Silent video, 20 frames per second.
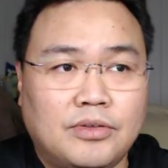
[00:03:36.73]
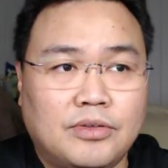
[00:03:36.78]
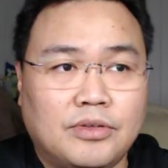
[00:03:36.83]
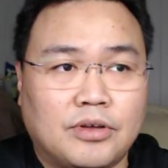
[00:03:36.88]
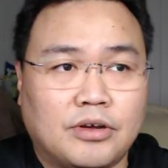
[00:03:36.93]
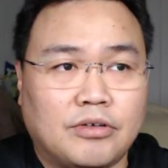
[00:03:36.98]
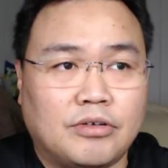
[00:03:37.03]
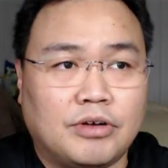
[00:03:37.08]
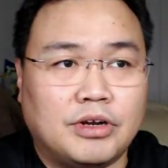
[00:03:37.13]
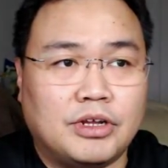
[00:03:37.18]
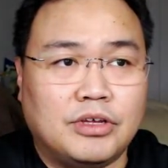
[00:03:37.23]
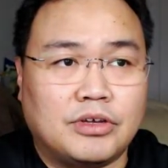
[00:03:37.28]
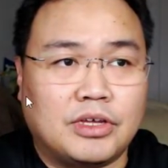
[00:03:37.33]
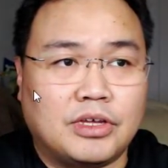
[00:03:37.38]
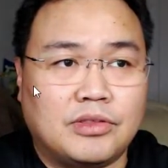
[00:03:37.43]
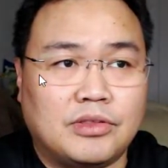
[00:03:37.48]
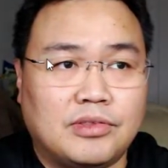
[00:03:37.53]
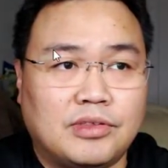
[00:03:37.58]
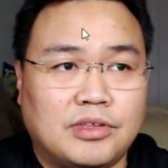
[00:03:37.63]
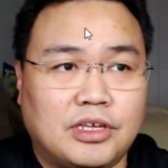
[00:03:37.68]
alright, you
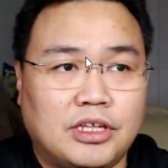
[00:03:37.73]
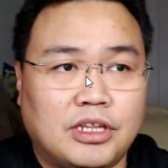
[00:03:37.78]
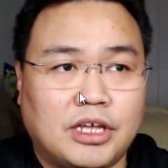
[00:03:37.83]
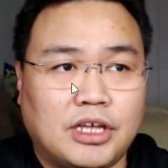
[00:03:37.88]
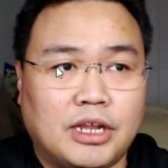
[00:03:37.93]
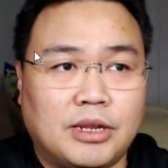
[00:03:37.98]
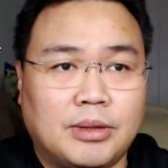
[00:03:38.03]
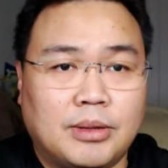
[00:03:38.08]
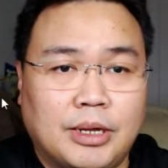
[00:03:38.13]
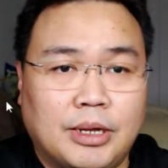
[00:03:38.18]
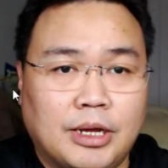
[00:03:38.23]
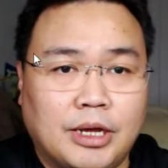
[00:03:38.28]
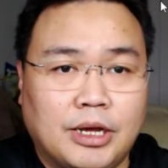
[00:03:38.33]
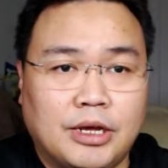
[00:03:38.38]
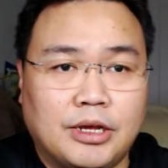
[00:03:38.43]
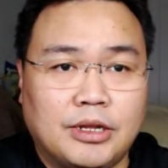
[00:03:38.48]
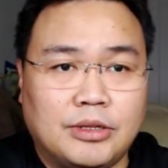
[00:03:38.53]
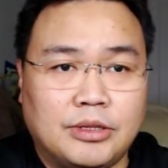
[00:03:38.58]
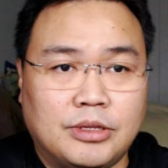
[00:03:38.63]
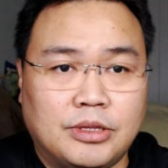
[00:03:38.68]
can see that
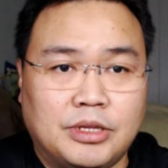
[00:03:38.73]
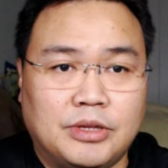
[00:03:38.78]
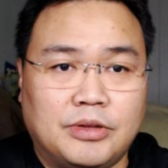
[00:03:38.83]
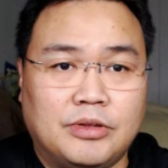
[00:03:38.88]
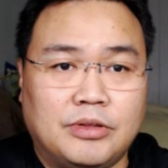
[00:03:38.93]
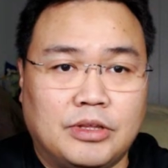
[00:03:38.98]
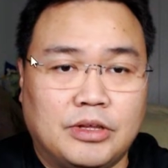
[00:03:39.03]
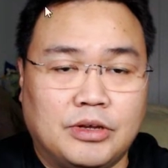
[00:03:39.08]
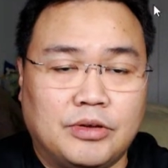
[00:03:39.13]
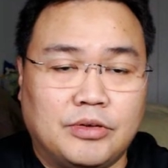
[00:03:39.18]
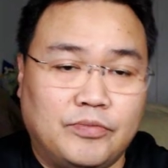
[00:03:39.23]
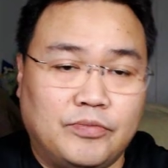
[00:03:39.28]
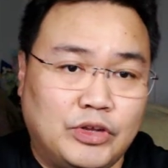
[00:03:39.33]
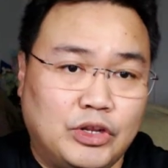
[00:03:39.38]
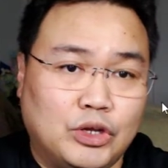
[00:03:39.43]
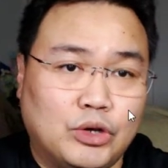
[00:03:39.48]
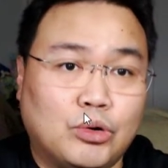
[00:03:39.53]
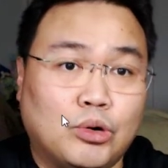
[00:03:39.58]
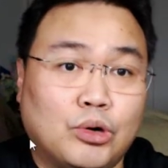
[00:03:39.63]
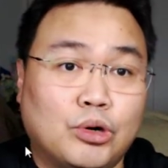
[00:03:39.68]
the
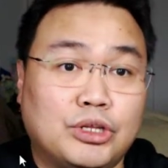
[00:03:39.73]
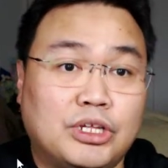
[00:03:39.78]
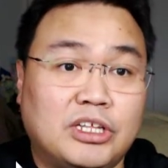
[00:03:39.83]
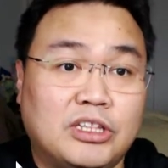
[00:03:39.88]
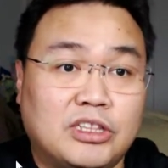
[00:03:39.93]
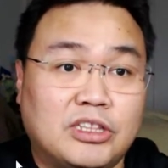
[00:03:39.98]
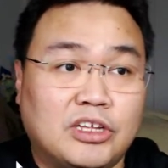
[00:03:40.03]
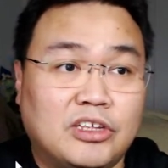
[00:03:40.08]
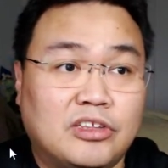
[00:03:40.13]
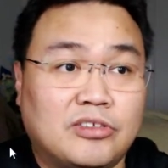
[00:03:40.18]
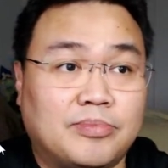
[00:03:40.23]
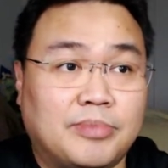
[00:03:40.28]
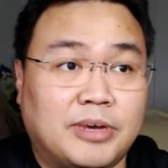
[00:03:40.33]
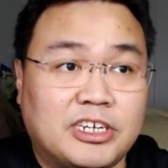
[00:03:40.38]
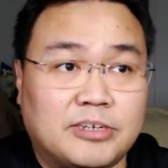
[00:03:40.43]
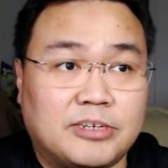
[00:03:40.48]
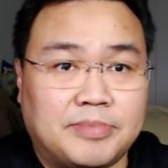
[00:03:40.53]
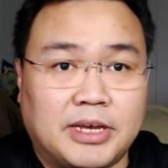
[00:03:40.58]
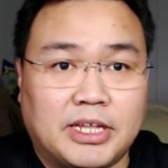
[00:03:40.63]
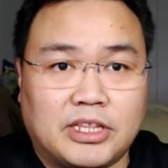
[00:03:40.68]
video quality turns
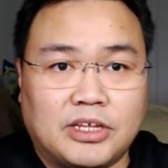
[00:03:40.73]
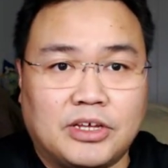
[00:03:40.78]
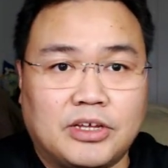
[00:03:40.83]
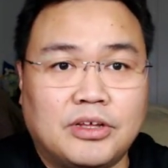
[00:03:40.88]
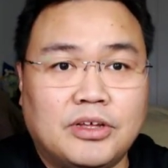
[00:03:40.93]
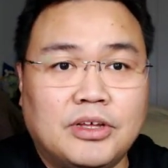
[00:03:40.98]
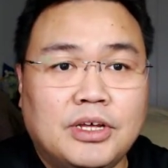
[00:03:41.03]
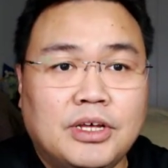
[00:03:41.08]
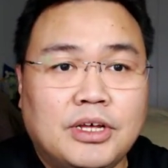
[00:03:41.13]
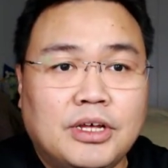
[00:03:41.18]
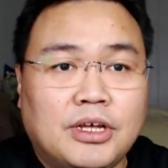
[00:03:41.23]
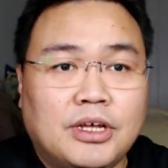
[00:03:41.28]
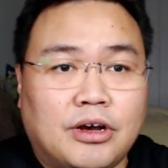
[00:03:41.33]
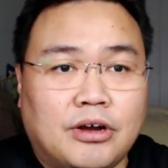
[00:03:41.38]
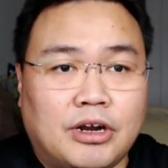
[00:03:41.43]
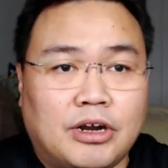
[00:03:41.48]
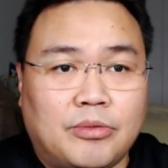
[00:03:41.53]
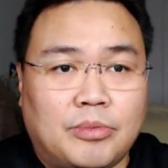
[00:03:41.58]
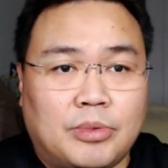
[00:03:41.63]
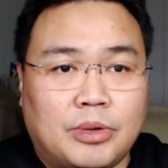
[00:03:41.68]
much better.
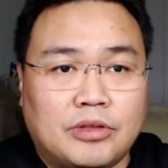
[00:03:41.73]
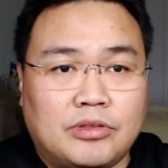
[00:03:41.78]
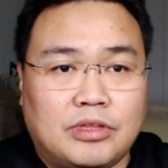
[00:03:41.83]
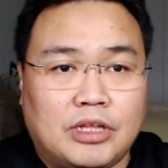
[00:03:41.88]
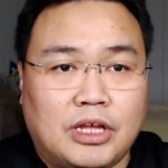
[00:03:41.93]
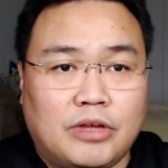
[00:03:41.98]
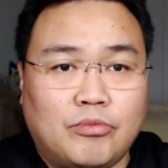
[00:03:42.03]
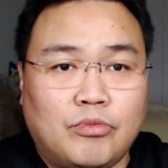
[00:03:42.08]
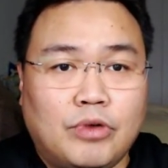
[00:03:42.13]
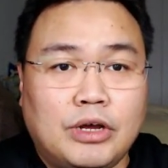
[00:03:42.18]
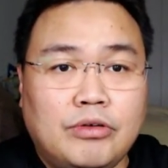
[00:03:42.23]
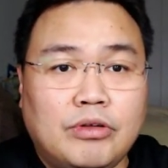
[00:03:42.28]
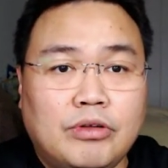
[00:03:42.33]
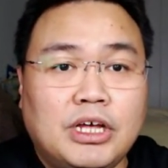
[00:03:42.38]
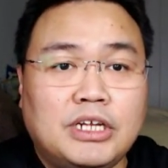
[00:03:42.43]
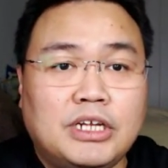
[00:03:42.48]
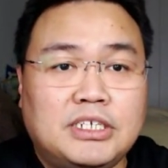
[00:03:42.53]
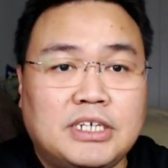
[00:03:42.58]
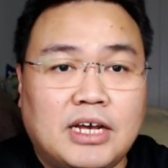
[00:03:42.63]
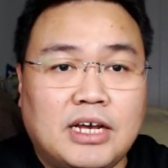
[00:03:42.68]
Alright, because then what you want
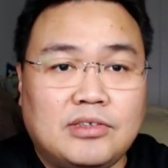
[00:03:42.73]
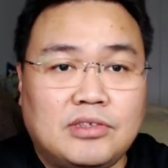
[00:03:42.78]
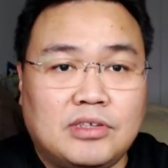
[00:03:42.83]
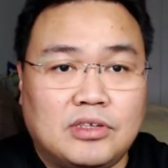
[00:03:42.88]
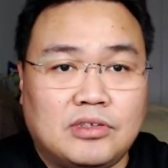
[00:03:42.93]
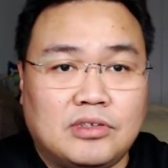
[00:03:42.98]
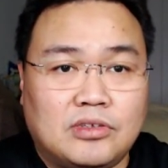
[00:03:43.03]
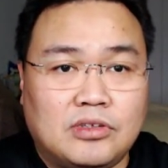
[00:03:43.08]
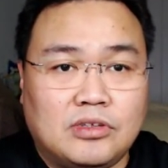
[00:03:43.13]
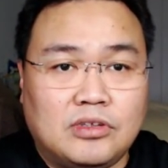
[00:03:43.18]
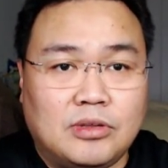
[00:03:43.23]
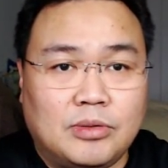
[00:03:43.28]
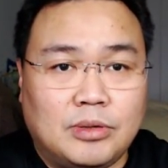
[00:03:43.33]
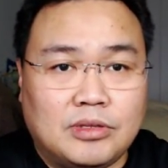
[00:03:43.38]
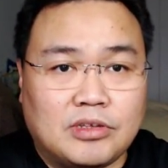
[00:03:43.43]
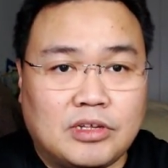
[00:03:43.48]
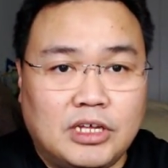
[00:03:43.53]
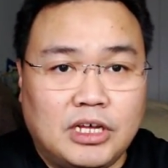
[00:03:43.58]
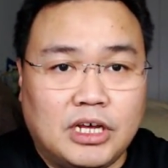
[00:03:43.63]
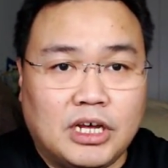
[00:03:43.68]
to adjust is
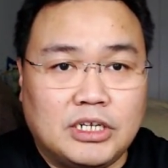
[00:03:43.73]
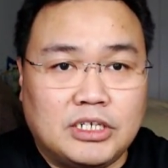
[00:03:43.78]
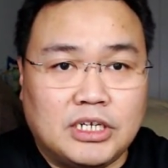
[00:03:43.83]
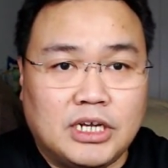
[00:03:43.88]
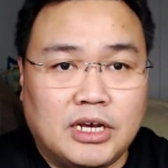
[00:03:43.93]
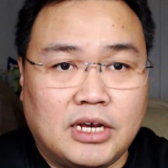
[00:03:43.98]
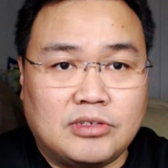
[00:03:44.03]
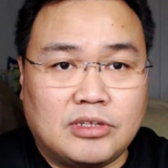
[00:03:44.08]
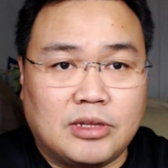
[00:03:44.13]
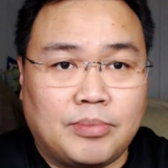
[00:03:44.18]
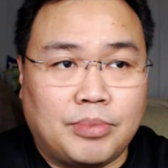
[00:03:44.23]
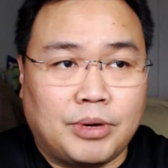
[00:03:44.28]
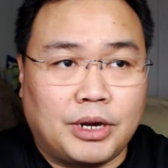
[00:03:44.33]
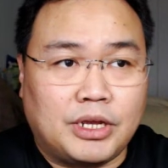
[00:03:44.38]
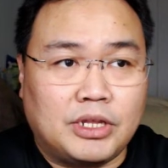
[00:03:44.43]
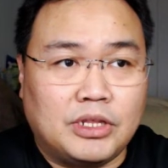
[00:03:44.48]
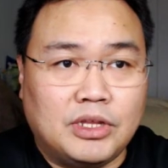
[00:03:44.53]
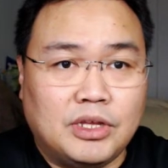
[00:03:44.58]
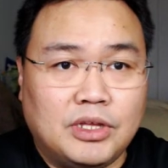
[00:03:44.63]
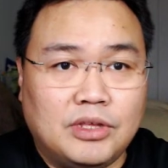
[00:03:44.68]
basically adjust the
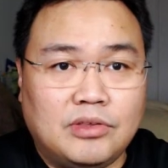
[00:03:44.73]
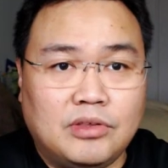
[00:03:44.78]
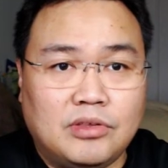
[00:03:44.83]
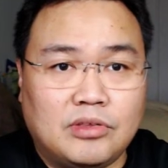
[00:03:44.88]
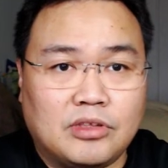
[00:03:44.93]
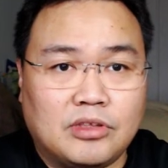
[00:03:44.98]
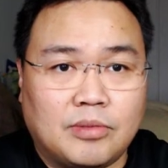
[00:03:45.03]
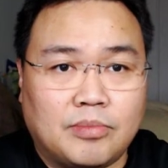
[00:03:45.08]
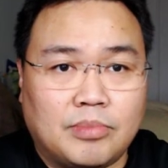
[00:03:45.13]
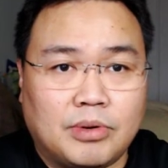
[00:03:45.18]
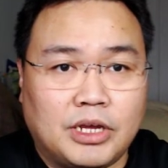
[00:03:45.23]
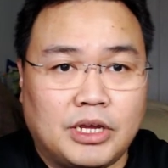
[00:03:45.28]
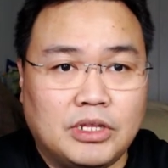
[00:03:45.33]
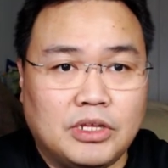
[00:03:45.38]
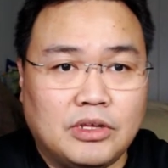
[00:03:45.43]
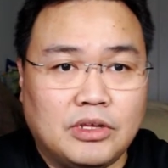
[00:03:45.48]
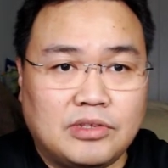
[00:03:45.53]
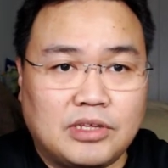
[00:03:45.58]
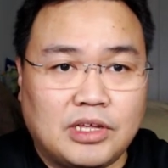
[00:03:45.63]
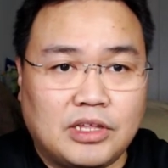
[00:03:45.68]
brightness. This is the
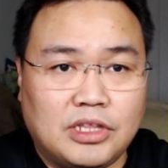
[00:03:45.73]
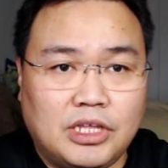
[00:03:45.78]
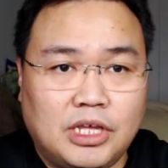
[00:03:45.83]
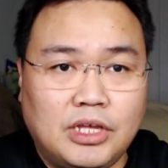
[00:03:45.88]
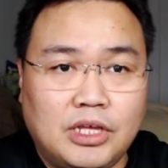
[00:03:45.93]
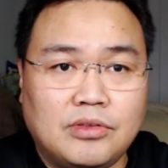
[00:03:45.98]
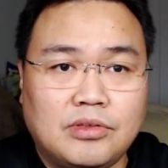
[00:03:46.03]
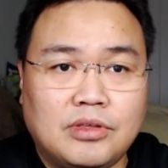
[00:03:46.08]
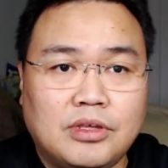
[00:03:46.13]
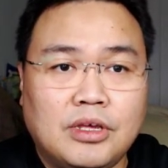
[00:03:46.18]
brightness settings.